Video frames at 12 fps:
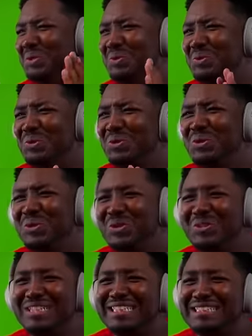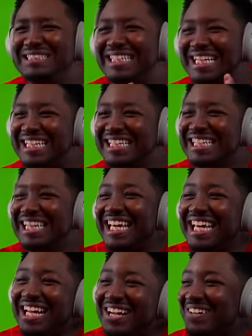Ooh, this shit
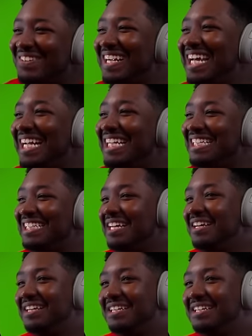clean already!